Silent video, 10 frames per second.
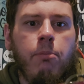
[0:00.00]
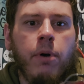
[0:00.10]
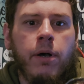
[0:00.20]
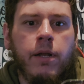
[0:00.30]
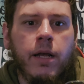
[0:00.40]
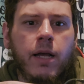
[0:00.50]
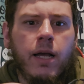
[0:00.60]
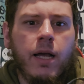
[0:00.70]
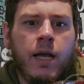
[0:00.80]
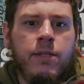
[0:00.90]
but
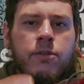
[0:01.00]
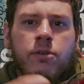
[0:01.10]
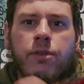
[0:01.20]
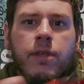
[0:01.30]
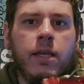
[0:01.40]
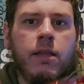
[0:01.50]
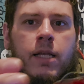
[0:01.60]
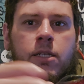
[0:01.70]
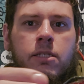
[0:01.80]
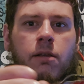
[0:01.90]
I do think
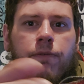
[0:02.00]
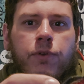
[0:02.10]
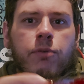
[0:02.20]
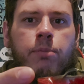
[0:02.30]
like just a few